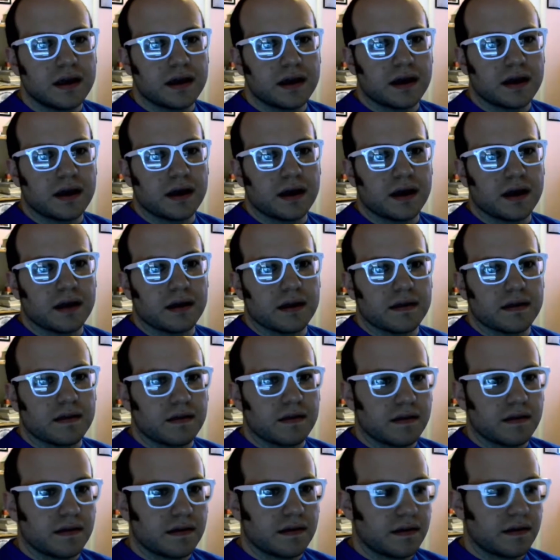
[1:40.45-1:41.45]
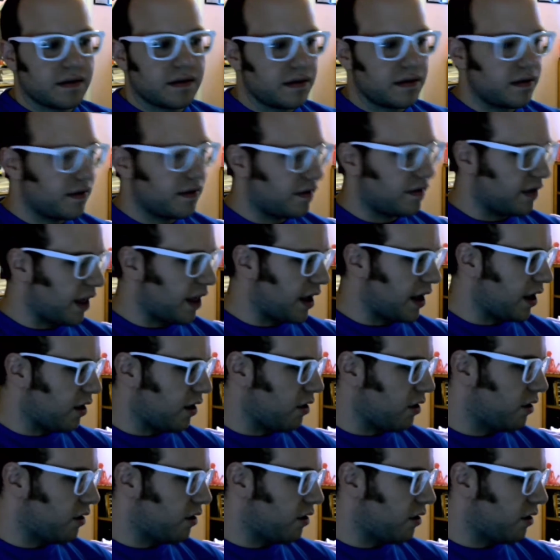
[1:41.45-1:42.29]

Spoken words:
uh, slagging off